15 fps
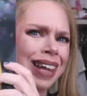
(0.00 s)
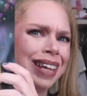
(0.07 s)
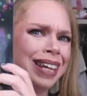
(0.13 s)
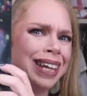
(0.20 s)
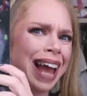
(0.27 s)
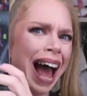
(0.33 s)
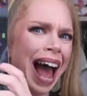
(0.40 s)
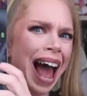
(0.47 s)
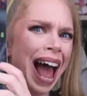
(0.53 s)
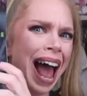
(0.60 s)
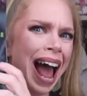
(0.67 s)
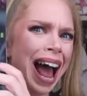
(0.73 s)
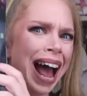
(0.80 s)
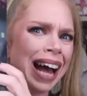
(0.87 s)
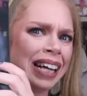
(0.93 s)
yes!
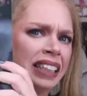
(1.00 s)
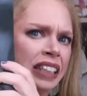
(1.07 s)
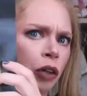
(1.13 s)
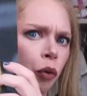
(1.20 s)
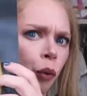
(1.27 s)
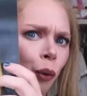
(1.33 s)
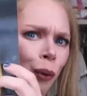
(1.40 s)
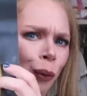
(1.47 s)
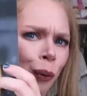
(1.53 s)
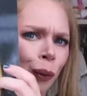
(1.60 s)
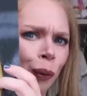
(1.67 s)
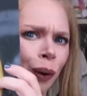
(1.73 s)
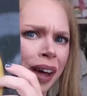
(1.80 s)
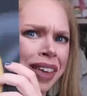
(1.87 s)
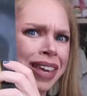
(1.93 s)
Ooh,
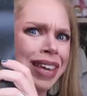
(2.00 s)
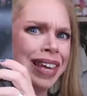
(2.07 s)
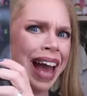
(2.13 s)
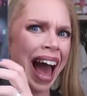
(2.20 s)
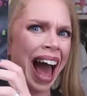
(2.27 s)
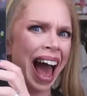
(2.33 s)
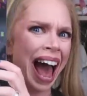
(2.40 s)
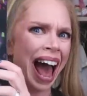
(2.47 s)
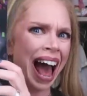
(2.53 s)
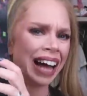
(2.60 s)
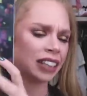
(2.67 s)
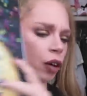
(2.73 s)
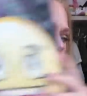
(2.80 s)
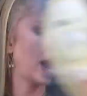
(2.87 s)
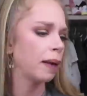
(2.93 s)
yes!
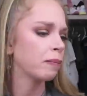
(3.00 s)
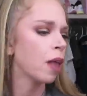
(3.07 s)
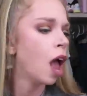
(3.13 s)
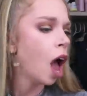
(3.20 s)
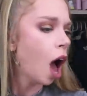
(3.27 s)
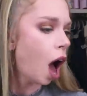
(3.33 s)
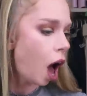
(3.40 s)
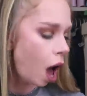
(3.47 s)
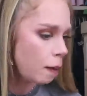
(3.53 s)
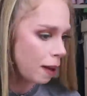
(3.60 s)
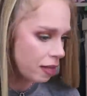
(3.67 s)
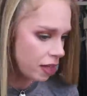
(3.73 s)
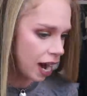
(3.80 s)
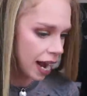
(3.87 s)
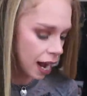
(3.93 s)
Okay, um,
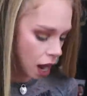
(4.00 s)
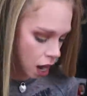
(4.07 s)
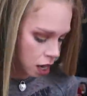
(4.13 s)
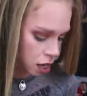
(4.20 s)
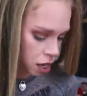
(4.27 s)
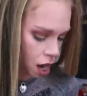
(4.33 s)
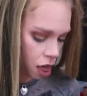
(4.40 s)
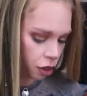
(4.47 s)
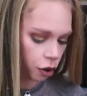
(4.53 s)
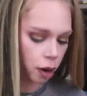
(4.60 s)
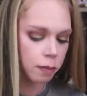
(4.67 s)
and then I got another